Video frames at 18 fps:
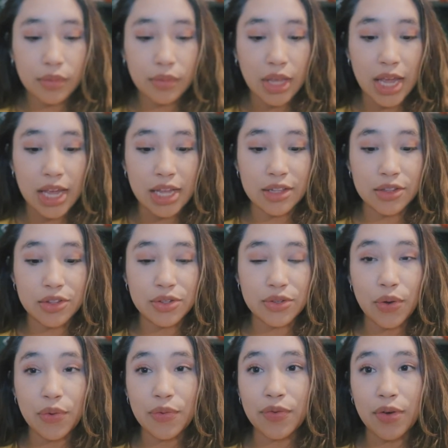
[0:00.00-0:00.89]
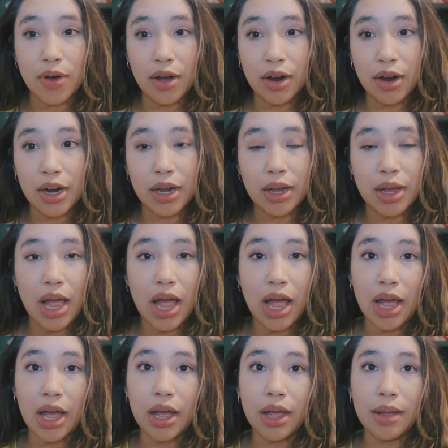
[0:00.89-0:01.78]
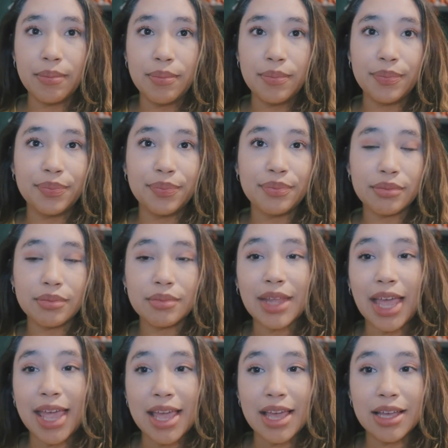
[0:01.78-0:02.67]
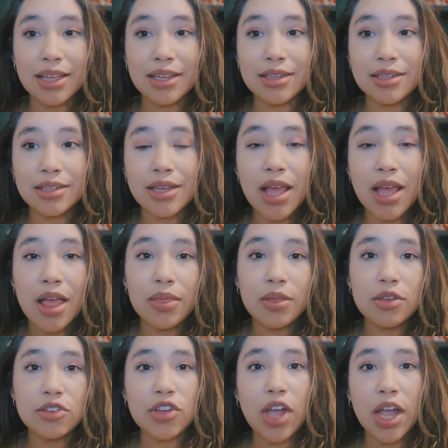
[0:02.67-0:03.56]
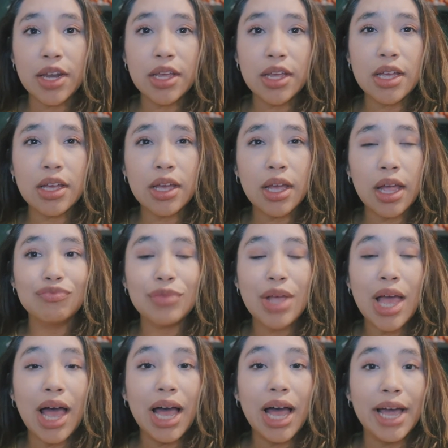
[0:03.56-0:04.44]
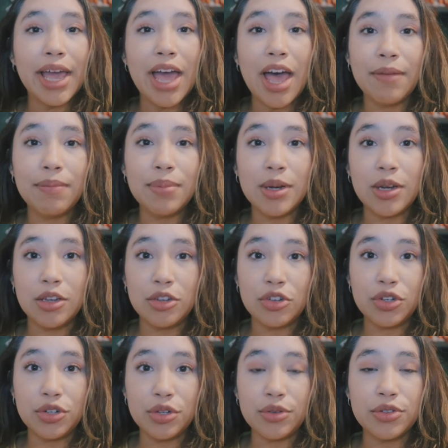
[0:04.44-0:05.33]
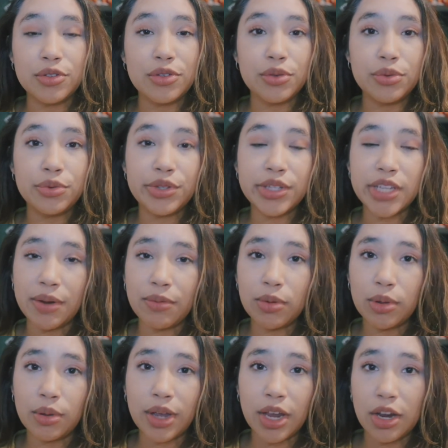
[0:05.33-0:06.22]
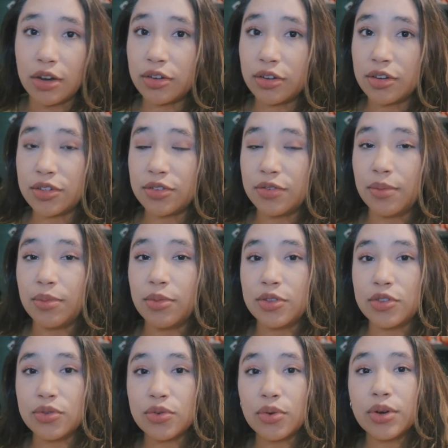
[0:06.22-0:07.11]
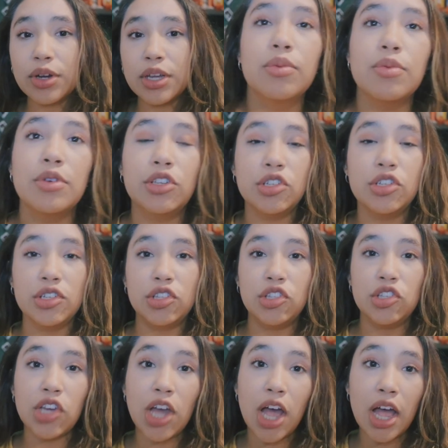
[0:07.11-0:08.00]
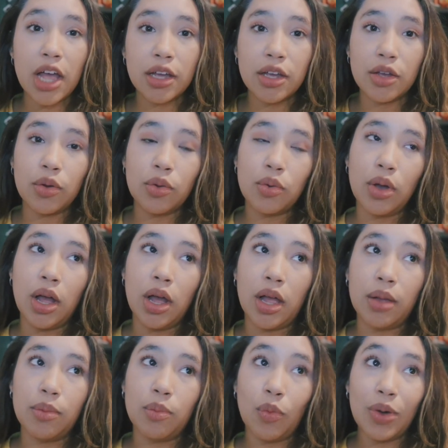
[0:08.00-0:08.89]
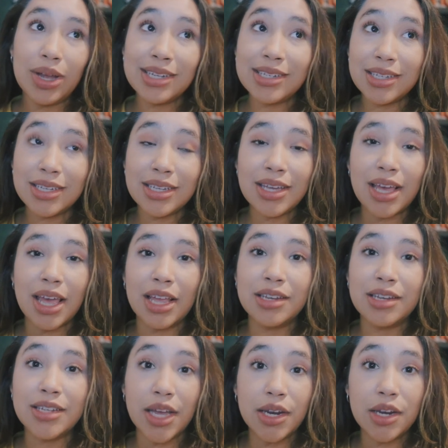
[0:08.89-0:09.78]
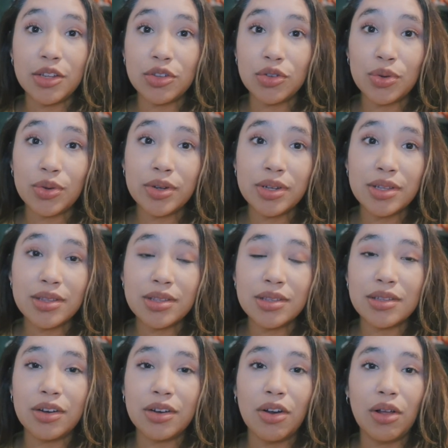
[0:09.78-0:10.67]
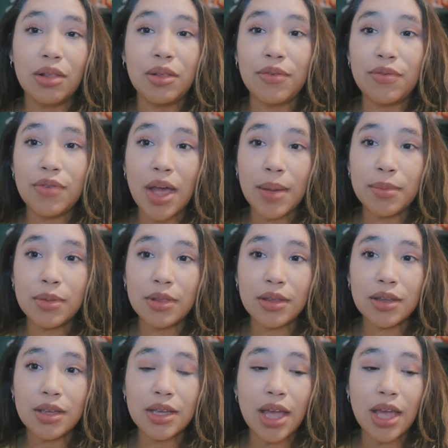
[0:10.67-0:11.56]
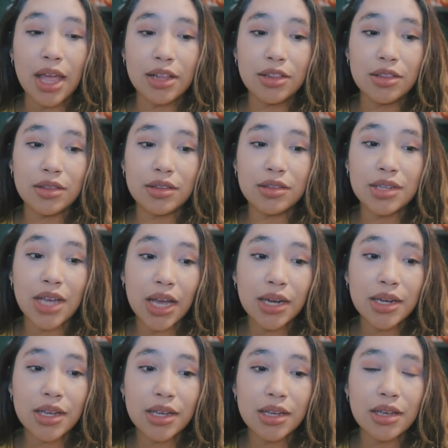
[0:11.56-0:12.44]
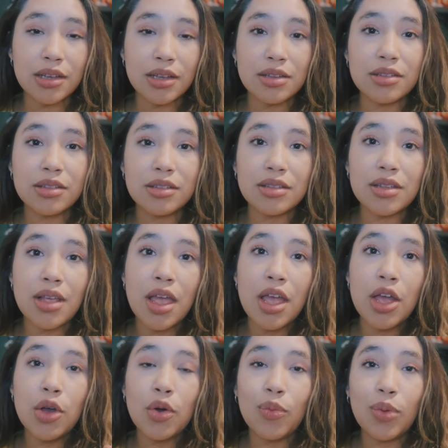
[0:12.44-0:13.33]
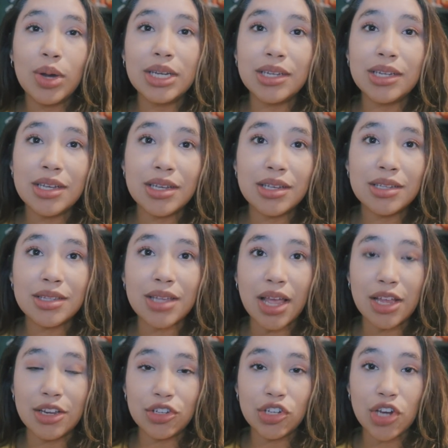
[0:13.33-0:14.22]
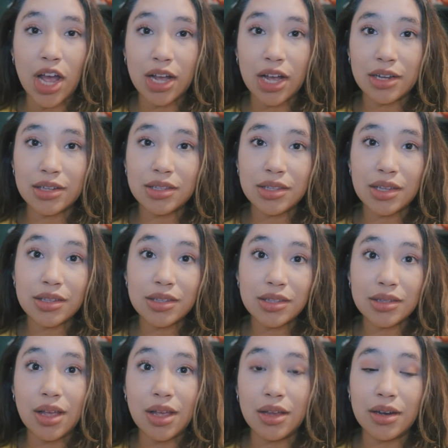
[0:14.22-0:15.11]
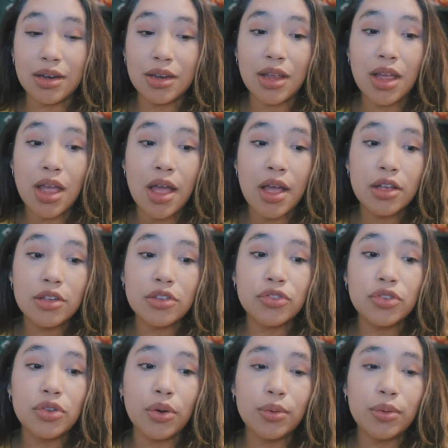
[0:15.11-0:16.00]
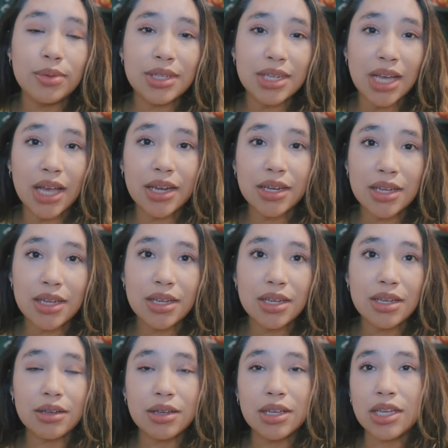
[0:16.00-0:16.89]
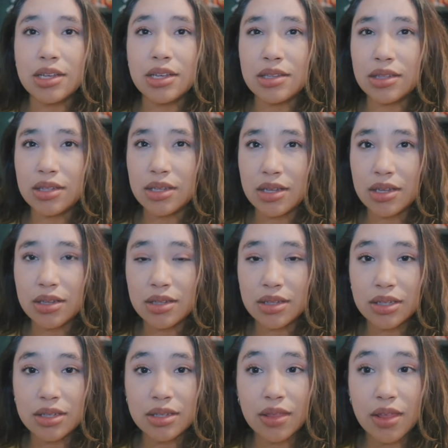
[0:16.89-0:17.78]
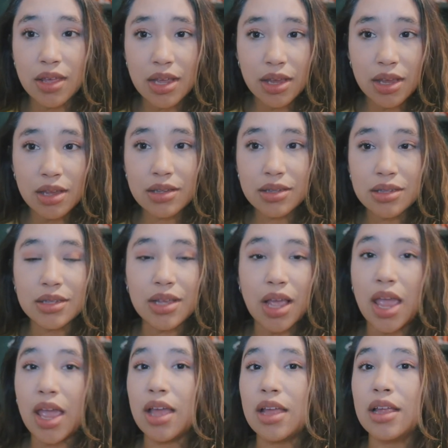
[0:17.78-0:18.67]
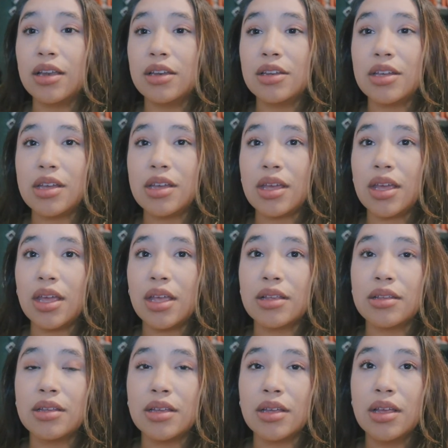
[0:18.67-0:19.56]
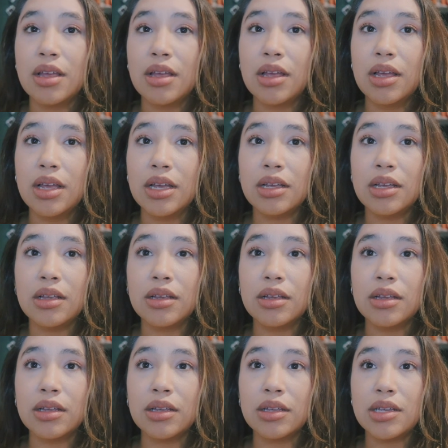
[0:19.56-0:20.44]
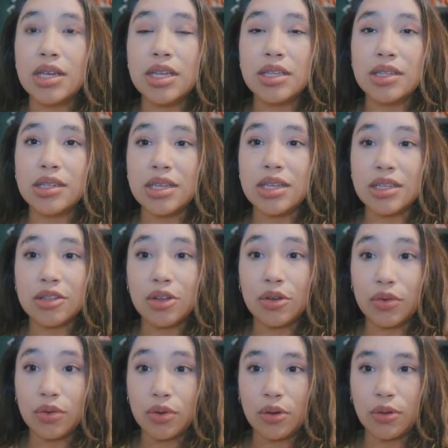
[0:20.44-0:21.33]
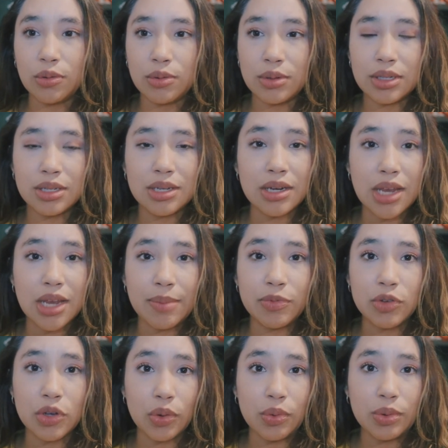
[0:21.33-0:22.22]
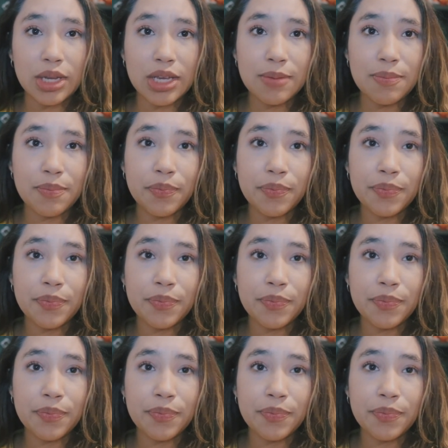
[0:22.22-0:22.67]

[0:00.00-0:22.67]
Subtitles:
And so far, and The Shining, I have been introduced to several characters from the story, which is Jack, Wendy, and Danny Torrance. They're all a family, and Danny is Wendy's and Jack's son. So Danny, he sees things, and he sees a ghost named Tony,